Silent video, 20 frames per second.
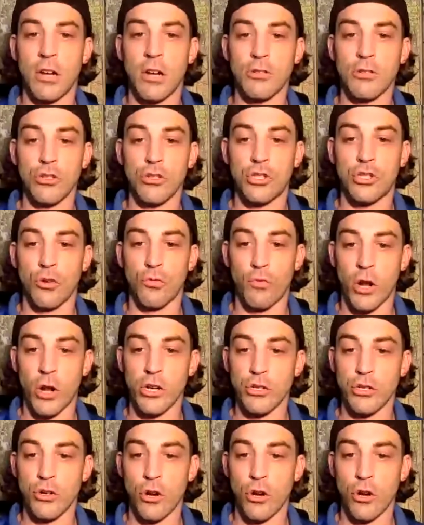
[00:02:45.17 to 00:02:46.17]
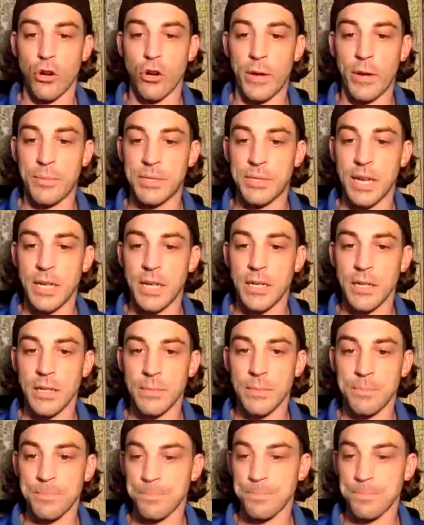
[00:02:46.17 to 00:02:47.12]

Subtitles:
Now, do you still run your own website?